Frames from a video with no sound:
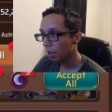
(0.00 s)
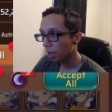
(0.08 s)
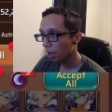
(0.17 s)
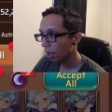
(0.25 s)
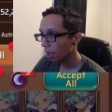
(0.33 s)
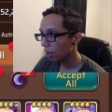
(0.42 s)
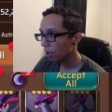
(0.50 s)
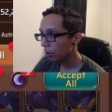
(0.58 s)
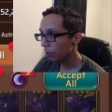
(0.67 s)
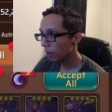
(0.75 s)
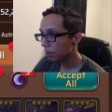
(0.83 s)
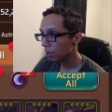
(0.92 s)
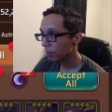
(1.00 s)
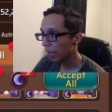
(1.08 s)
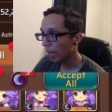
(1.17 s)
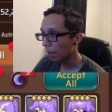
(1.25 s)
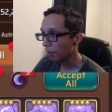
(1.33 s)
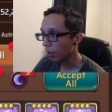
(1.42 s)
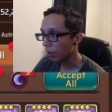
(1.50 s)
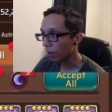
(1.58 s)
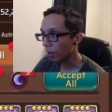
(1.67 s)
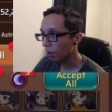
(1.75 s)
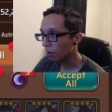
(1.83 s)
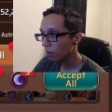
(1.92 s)
Uh, who else do we have here,
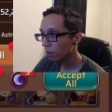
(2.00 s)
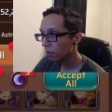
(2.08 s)
though?